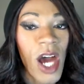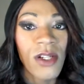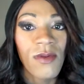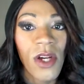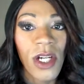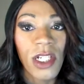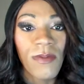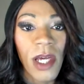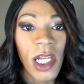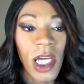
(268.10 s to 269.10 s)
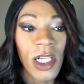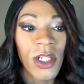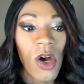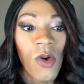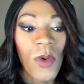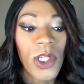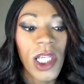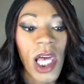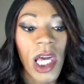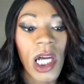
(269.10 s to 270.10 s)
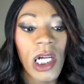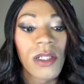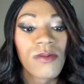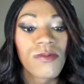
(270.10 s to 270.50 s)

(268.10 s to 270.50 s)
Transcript: I don't even know how to explain it. It's almost like